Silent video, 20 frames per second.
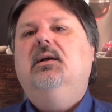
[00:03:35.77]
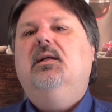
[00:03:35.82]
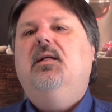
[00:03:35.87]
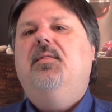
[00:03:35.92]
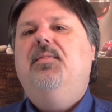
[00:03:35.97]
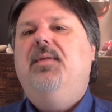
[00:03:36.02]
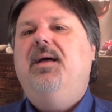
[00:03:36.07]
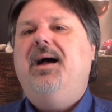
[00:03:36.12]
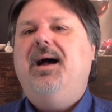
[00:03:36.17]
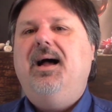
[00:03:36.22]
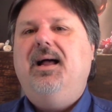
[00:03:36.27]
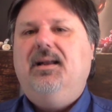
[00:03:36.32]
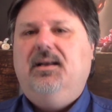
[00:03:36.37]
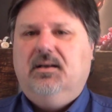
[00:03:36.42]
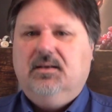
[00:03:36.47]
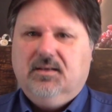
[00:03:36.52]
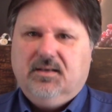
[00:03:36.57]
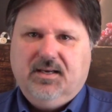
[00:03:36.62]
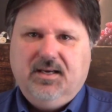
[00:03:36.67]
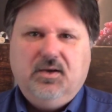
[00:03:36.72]
that
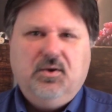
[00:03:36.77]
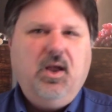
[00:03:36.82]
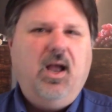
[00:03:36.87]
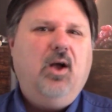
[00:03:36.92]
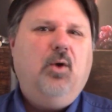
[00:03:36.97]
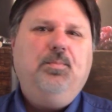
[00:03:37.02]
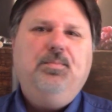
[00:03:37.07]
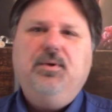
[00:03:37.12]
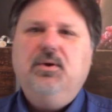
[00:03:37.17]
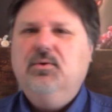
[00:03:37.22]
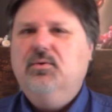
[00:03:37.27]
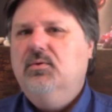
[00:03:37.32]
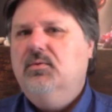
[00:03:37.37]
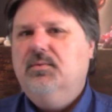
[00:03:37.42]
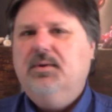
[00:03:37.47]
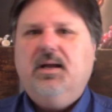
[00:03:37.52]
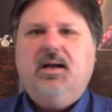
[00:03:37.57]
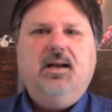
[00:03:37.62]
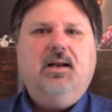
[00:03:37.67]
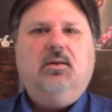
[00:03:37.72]
could help you
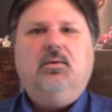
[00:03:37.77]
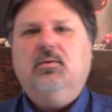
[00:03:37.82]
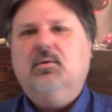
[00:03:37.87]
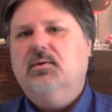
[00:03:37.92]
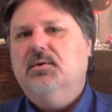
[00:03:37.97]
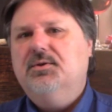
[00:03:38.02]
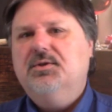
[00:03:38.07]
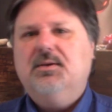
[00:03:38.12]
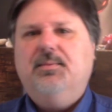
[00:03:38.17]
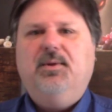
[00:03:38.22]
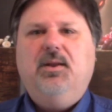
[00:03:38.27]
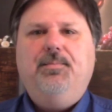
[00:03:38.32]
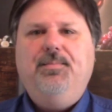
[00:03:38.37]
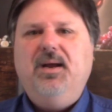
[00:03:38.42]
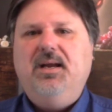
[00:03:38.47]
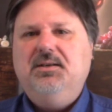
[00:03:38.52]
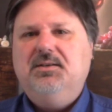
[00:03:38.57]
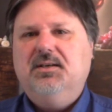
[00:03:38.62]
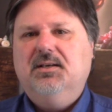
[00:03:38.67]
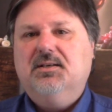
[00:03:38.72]
kind of learn some of the
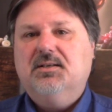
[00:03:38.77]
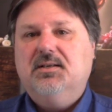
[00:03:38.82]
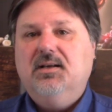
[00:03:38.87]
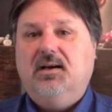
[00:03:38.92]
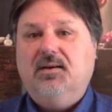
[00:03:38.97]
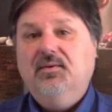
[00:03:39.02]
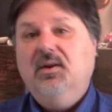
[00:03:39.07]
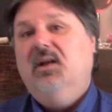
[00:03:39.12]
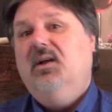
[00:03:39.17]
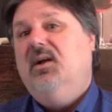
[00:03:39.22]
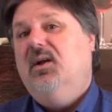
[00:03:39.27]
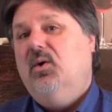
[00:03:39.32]
basic stuff.